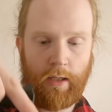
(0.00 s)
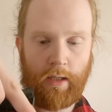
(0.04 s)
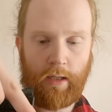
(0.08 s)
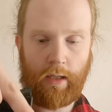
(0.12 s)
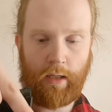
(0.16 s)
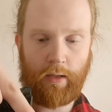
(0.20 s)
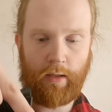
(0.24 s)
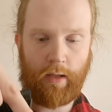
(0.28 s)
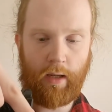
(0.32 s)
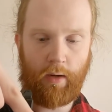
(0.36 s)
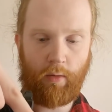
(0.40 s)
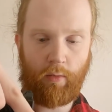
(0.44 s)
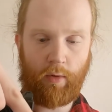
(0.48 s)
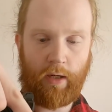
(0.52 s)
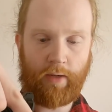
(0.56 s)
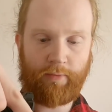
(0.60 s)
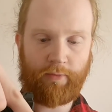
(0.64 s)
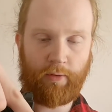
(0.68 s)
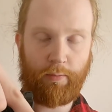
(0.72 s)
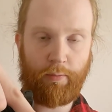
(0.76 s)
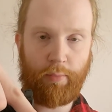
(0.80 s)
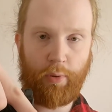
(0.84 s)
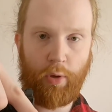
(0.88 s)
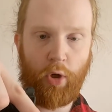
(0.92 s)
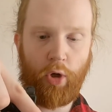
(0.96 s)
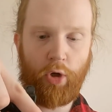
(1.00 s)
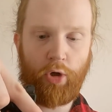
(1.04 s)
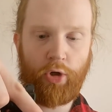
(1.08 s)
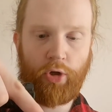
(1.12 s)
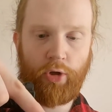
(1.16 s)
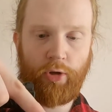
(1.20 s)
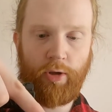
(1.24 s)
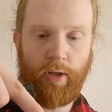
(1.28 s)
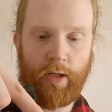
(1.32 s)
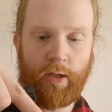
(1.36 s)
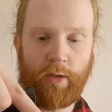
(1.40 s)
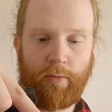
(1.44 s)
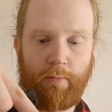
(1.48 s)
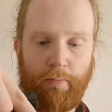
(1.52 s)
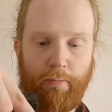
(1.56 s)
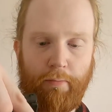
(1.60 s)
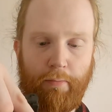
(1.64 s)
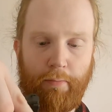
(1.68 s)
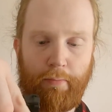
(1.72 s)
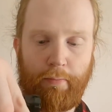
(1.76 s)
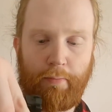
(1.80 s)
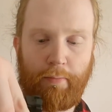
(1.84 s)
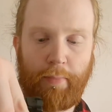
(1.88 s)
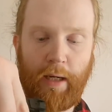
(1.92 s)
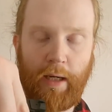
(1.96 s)
and then it will have to push this
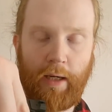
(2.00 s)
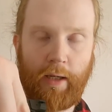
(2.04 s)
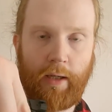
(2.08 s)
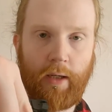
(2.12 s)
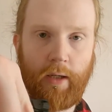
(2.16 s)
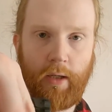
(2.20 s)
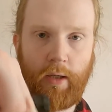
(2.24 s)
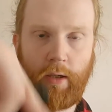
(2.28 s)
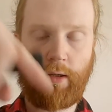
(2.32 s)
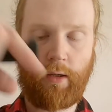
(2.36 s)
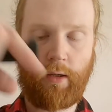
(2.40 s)
back.